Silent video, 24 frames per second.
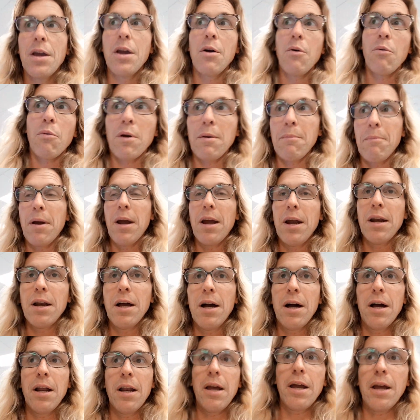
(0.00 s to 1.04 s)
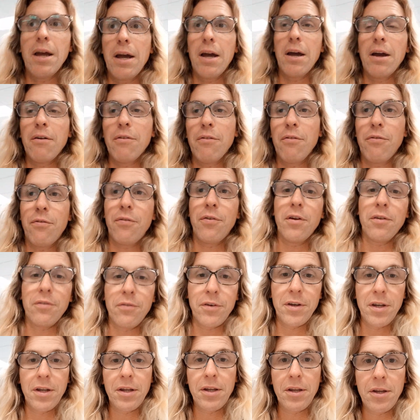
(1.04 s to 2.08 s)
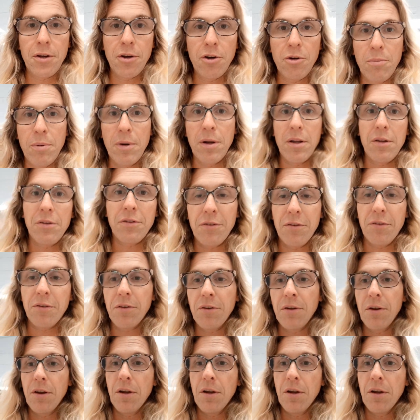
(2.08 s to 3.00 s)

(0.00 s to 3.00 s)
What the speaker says: we may not have 50 qubits,